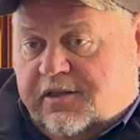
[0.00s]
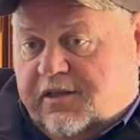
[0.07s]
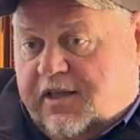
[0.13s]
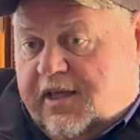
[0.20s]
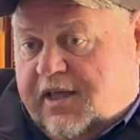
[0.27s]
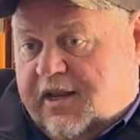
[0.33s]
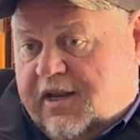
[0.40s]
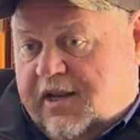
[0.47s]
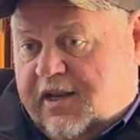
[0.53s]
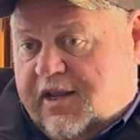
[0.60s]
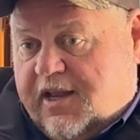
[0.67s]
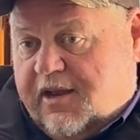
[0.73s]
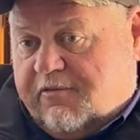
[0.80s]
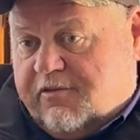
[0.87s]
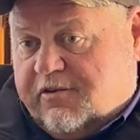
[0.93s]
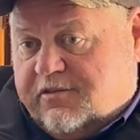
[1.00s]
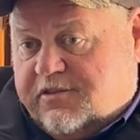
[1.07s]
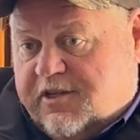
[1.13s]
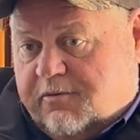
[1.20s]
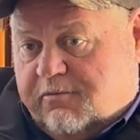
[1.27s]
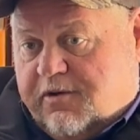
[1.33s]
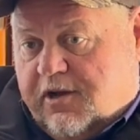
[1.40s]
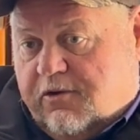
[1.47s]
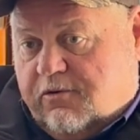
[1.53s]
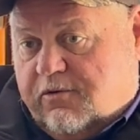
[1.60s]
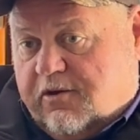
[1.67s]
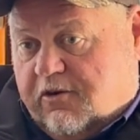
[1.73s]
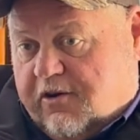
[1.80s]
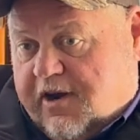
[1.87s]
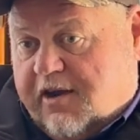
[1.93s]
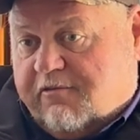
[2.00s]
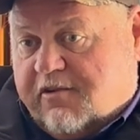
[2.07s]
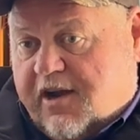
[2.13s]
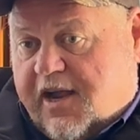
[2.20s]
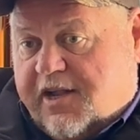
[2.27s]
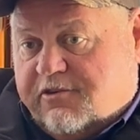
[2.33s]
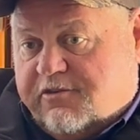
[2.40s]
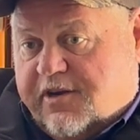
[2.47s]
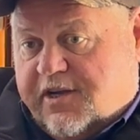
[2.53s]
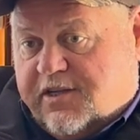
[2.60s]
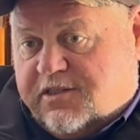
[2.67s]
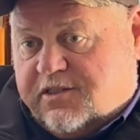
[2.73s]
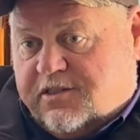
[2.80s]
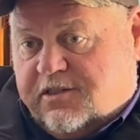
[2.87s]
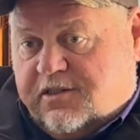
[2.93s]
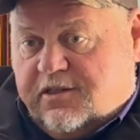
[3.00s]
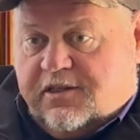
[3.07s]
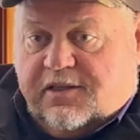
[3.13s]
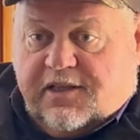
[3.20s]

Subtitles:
and every zip code or every address